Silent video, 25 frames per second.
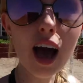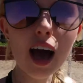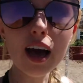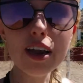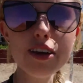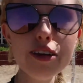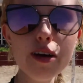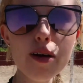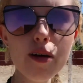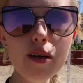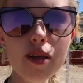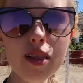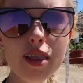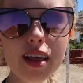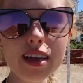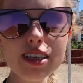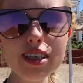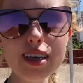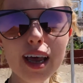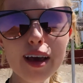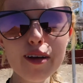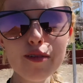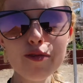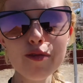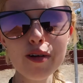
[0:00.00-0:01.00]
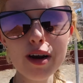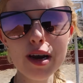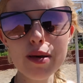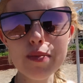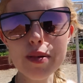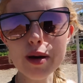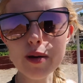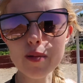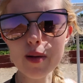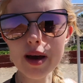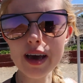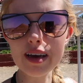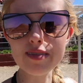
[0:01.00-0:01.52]
I don't, there's like really
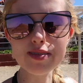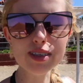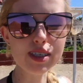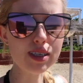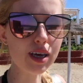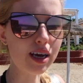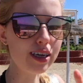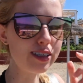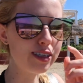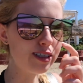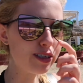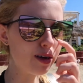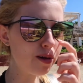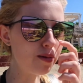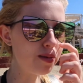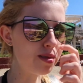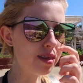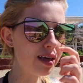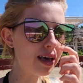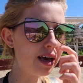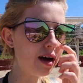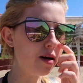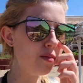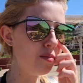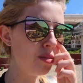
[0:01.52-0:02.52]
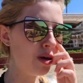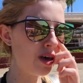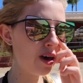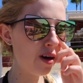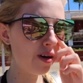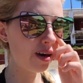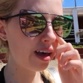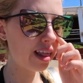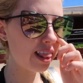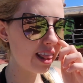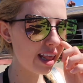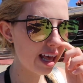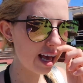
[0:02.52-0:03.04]
big waves, so I don't think I'll be
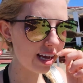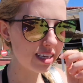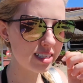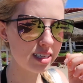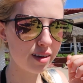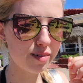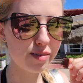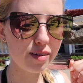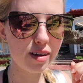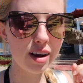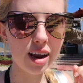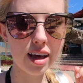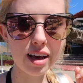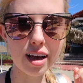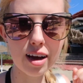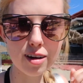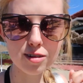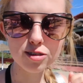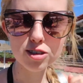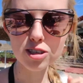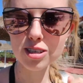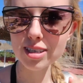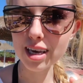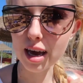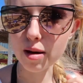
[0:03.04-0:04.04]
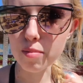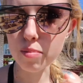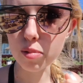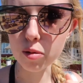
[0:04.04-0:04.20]
going in there because I feel like I'll just get